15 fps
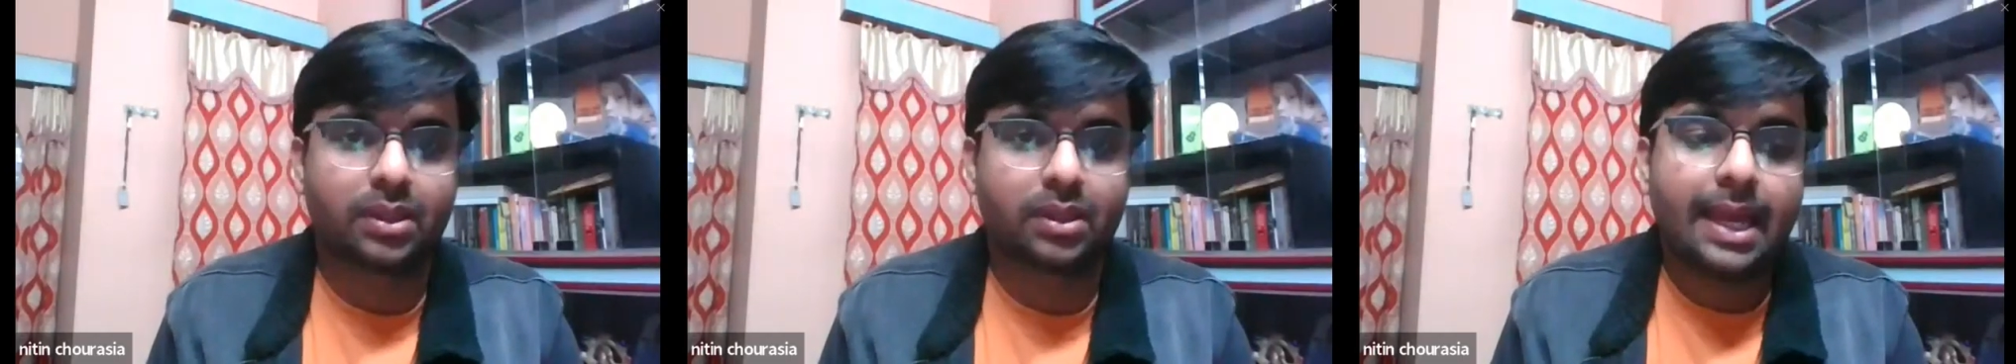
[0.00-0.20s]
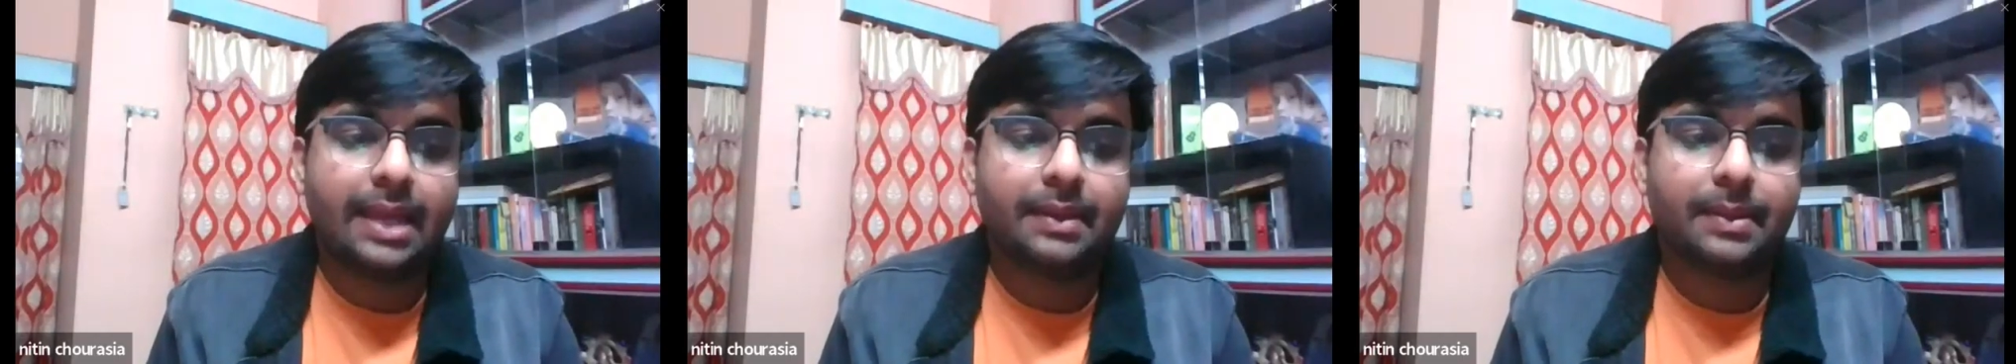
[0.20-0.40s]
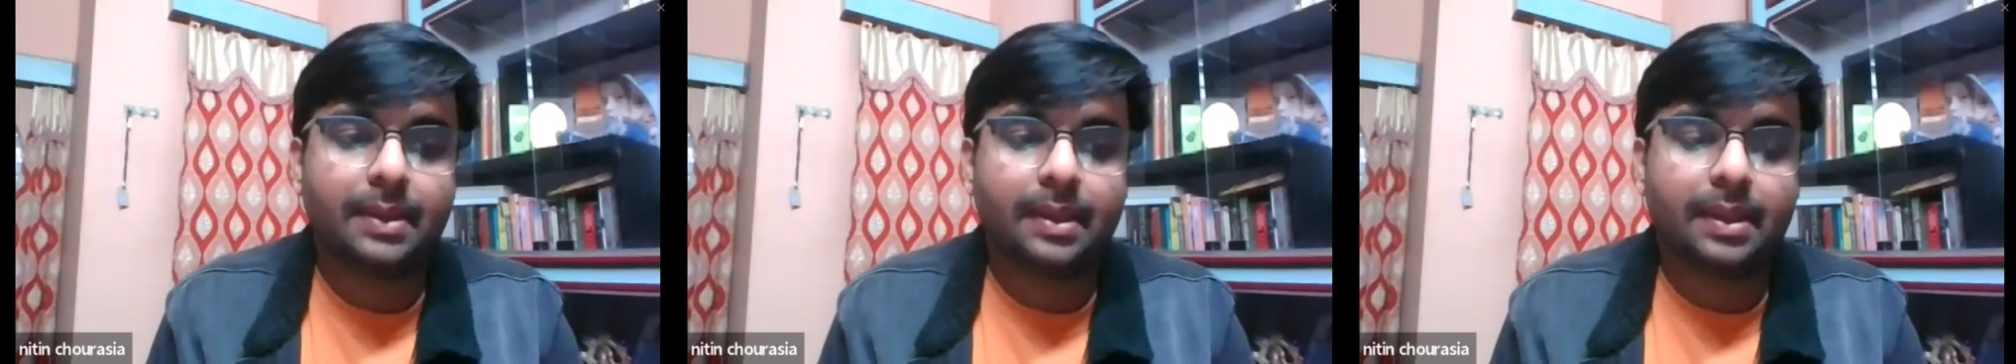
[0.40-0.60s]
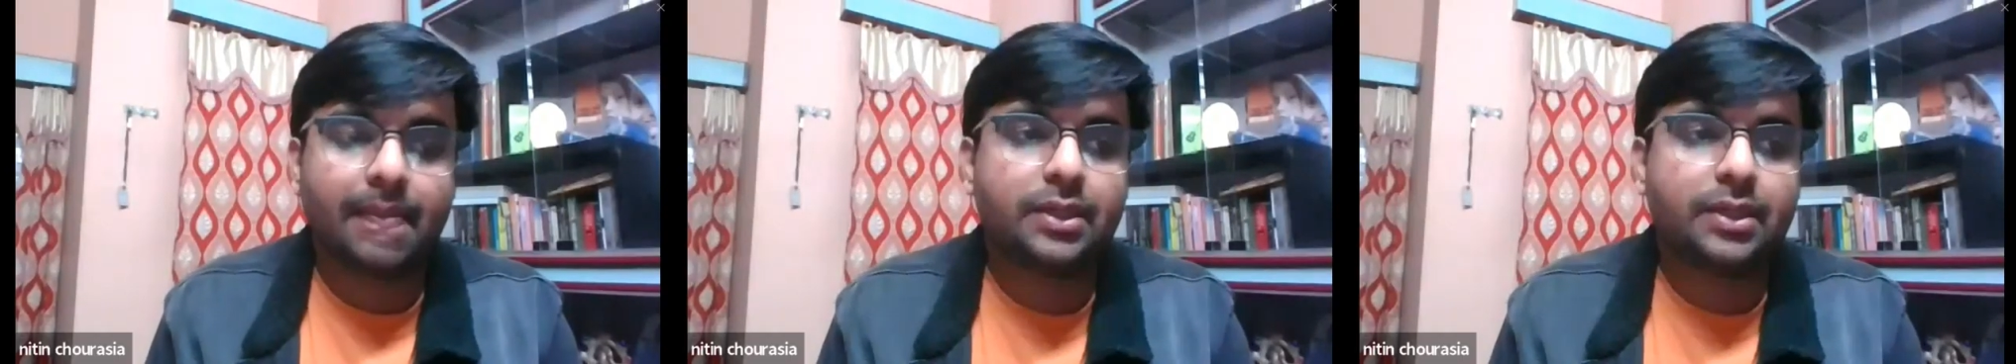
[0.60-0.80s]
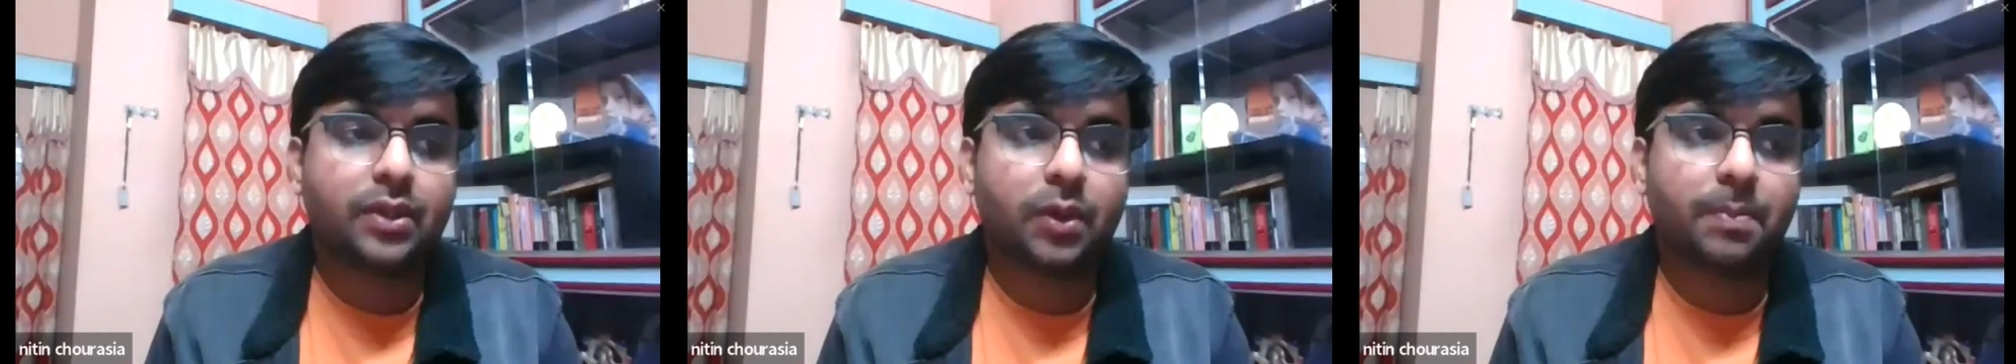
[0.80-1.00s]

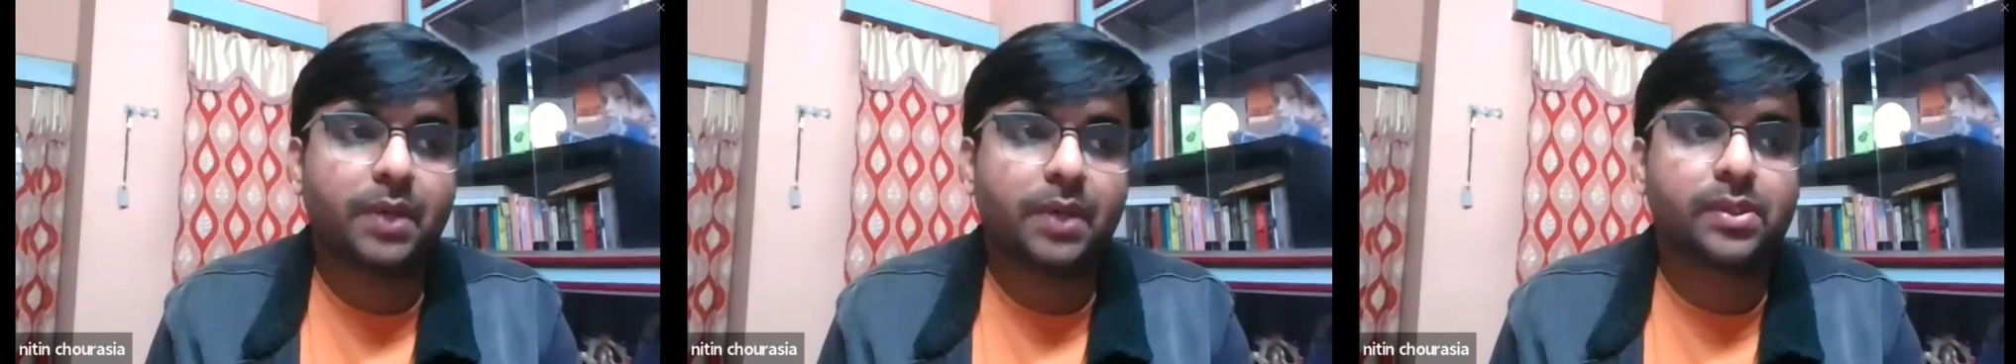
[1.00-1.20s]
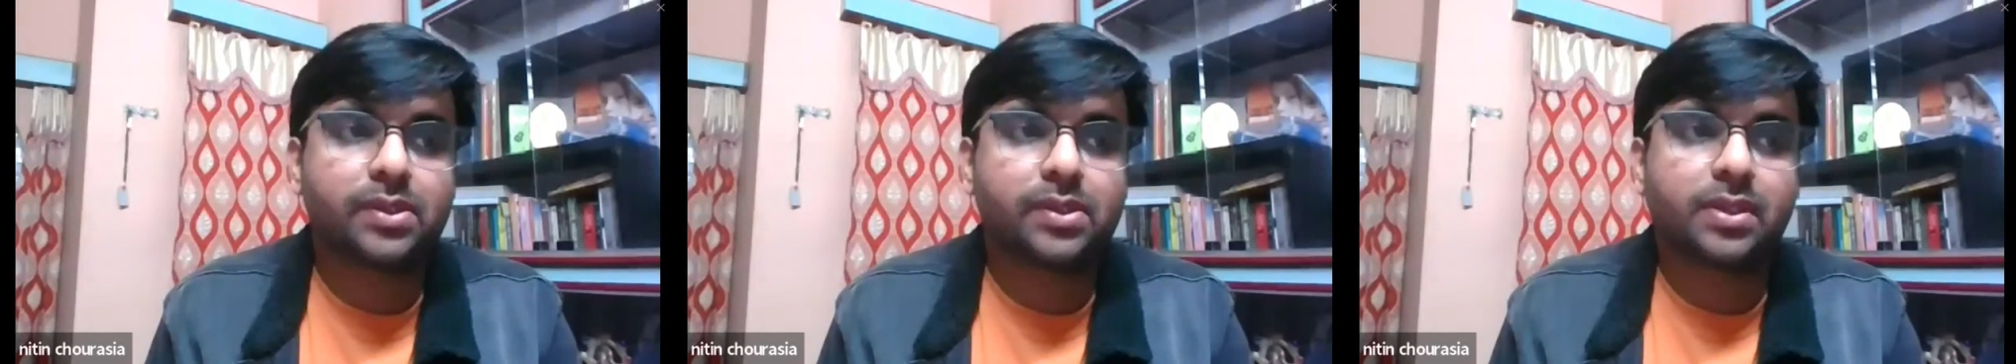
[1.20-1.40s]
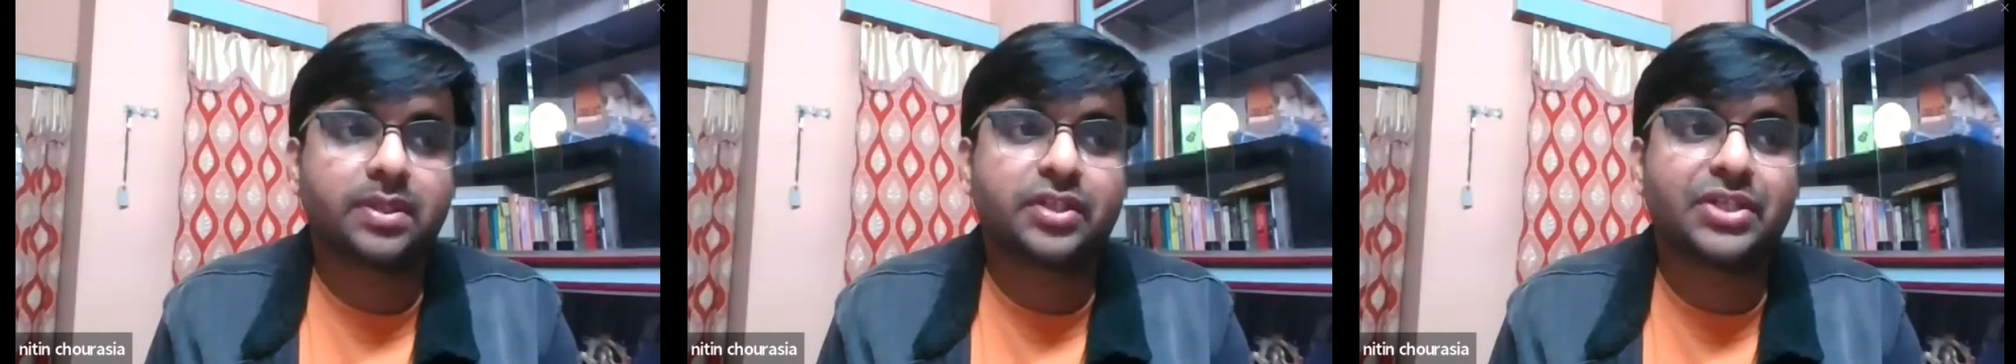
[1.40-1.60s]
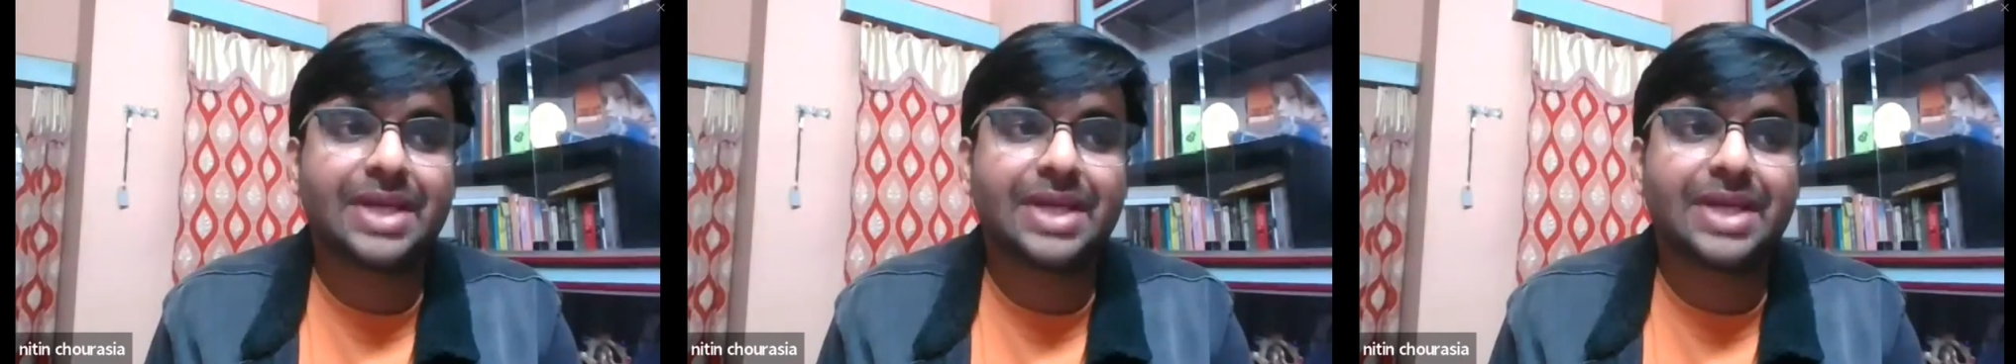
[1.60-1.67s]
My topic was on